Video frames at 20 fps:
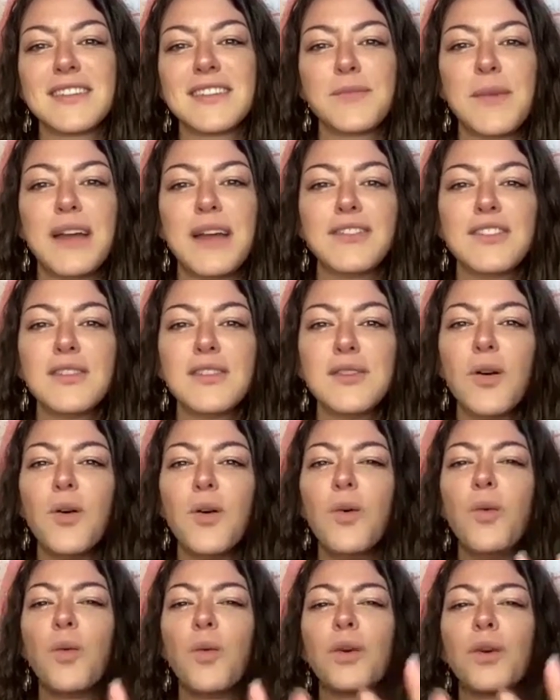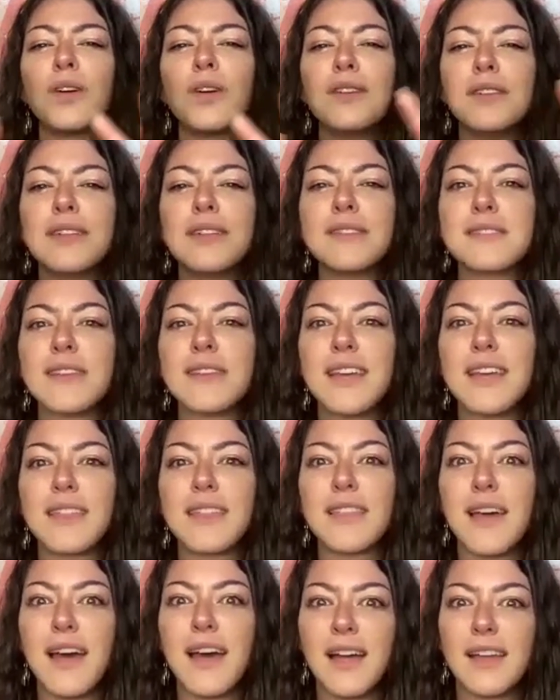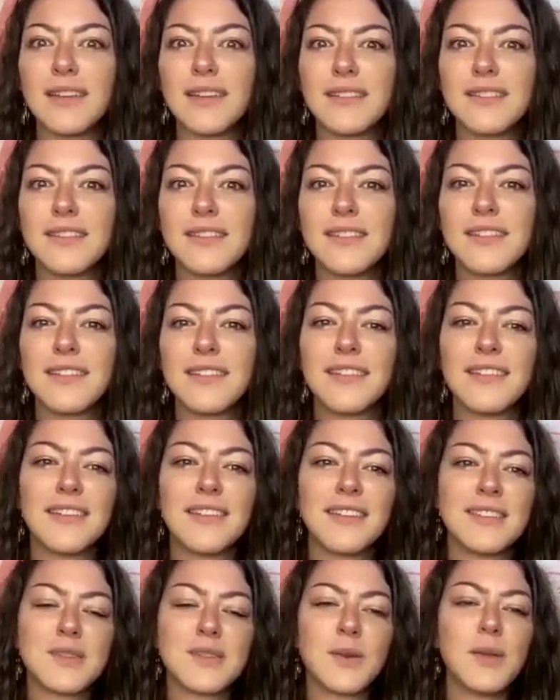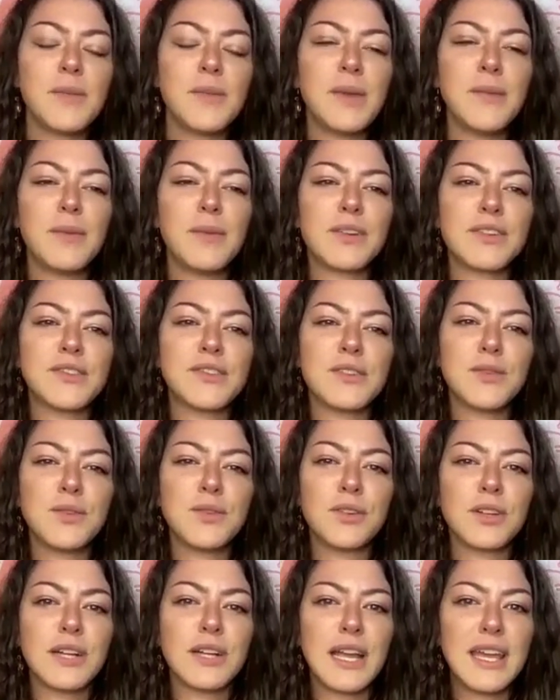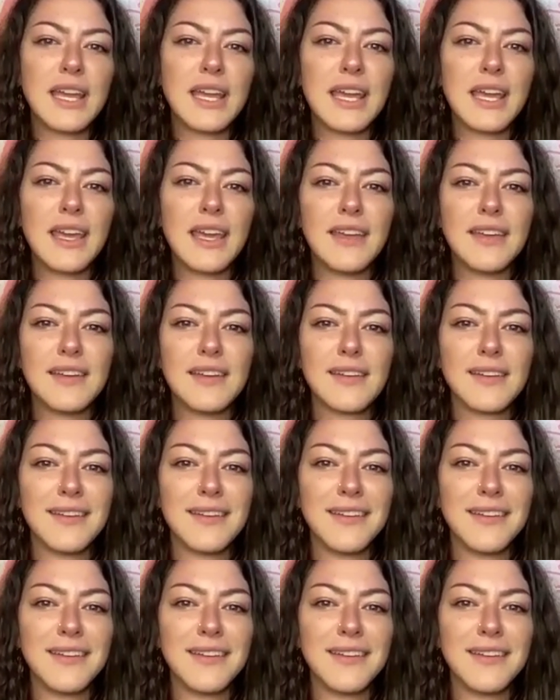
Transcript: Imagine the whole world is like that. That's why people are so cranky.